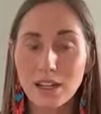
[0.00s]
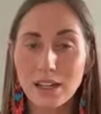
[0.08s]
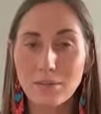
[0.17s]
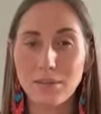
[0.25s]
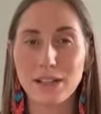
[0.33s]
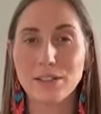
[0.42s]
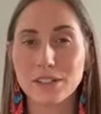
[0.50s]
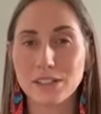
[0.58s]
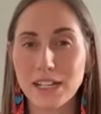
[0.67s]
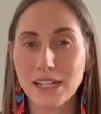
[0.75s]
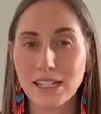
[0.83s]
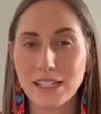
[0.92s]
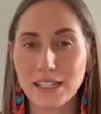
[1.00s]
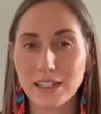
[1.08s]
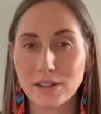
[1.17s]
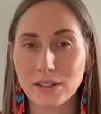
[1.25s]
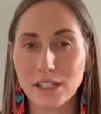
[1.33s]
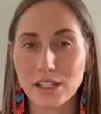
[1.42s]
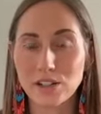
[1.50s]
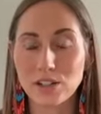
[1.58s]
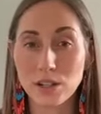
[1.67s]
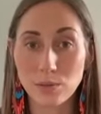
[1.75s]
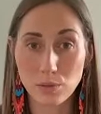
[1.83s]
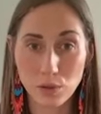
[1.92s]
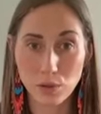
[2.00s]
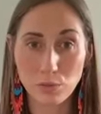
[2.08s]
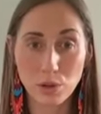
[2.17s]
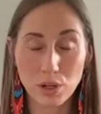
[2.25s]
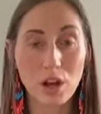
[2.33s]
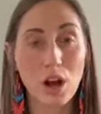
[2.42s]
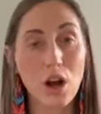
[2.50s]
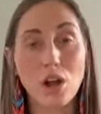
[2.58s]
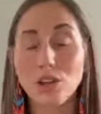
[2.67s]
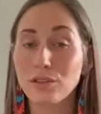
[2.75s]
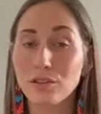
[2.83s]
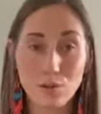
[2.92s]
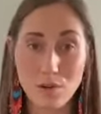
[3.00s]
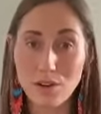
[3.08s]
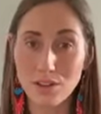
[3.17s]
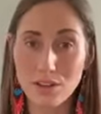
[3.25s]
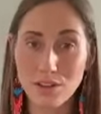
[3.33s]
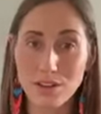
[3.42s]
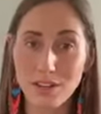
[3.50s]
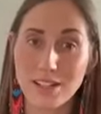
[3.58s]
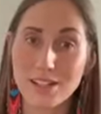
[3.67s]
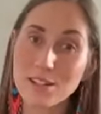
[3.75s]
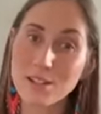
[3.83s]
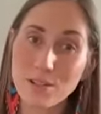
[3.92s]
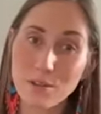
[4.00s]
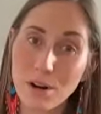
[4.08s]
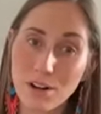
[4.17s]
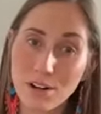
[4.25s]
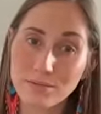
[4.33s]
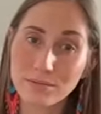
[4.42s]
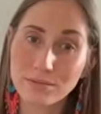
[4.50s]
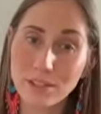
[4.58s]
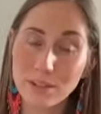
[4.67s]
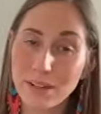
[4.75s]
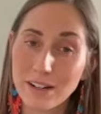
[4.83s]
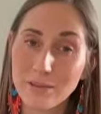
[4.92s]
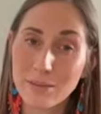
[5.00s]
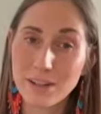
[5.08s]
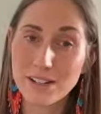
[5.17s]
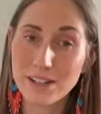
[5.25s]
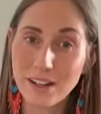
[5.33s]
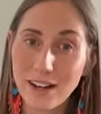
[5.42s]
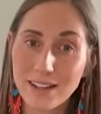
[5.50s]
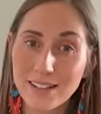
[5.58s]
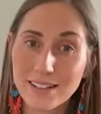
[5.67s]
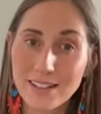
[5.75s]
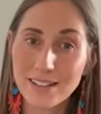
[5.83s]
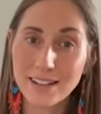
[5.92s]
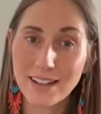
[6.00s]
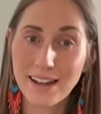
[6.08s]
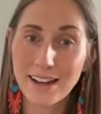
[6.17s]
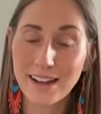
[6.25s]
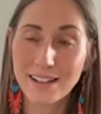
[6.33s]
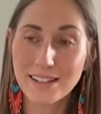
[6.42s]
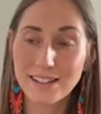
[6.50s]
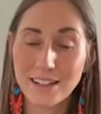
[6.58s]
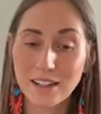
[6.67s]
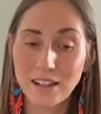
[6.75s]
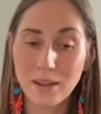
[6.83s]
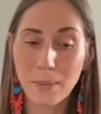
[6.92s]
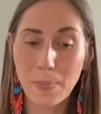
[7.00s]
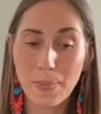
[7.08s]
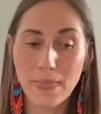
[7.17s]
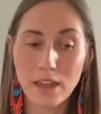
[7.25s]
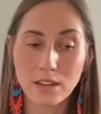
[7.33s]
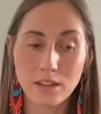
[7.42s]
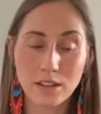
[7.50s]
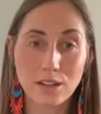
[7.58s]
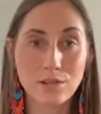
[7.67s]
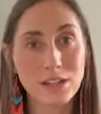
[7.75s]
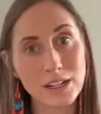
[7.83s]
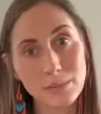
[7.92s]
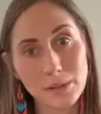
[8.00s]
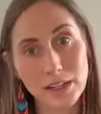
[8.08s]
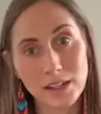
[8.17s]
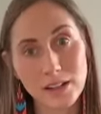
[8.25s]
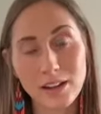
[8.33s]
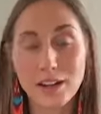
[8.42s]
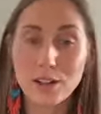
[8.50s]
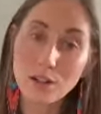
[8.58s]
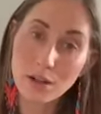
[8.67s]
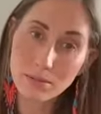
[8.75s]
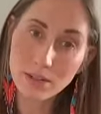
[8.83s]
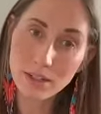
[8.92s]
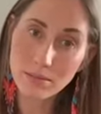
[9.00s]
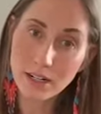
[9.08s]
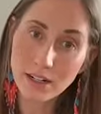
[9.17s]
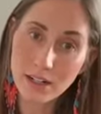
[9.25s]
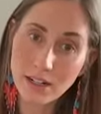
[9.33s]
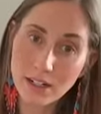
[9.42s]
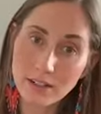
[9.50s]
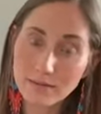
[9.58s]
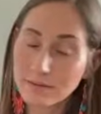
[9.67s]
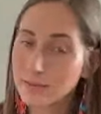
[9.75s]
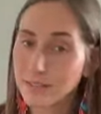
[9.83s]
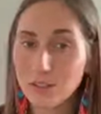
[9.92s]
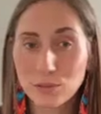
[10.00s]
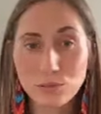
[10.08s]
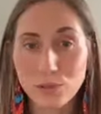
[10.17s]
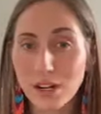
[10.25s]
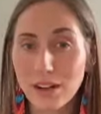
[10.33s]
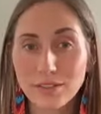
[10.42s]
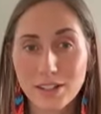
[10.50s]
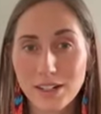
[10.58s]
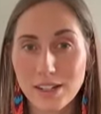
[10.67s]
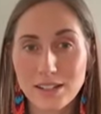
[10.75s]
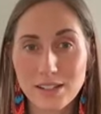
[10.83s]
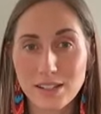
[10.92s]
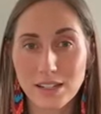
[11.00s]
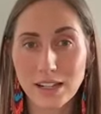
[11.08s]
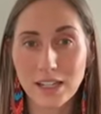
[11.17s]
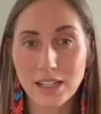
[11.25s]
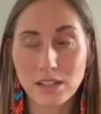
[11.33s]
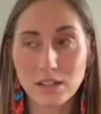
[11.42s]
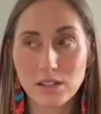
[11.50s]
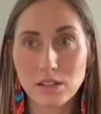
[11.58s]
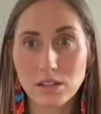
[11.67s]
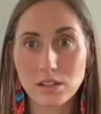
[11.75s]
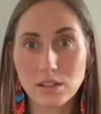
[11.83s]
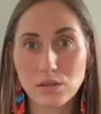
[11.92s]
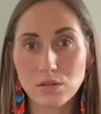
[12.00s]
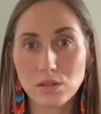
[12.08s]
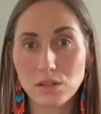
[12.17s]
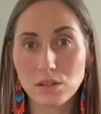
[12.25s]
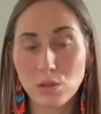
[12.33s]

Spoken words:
It might look like in a relationship, you put all of your worth into your partner. You might have been taught that, like, you need a man, you got to grow up and get married, whatever it is. And you